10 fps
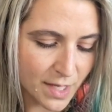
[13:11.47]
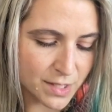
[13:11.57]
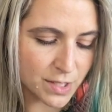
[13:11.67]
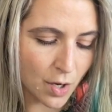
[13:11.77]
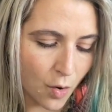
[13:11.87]

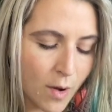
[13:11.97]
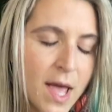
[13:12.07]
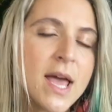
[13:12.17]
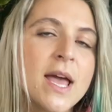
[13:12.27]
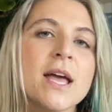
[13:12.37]
So
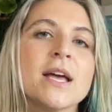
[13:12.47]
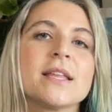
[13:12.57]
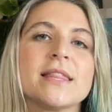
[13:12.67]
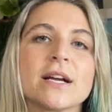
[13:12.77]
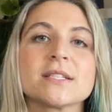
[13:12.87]

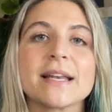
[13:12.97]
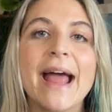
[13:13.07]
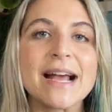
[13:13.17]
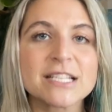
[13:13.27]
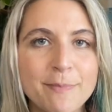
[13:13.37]
there's an
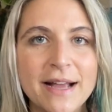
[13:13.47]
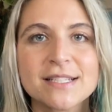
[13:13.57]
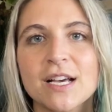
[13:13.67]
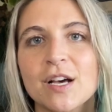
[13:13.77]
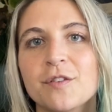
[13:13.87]

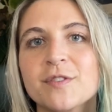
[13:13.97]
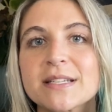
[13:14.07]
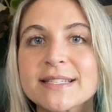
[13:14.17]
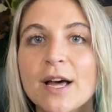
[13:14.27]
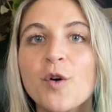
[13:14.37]
aspect of
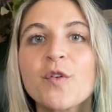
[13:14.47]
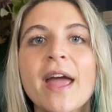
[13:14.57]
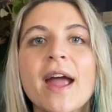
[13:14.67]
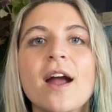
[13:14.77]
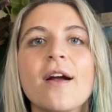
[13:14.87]

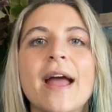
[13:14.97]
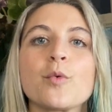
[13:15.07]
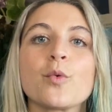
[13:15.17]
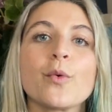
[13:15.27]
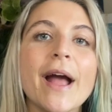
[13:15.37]
self-care
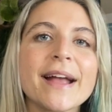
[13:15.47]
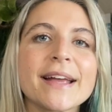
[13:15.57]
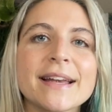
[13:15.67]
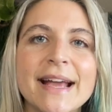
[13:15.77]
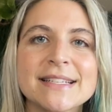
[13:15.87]
and
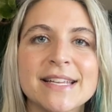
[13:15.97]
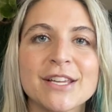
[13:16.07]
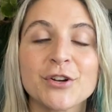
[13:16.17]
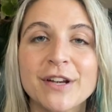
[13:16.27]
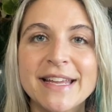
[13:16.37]
recognizing
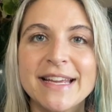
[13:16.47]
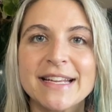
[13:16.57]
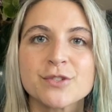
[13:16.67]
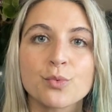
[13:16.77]
your needs,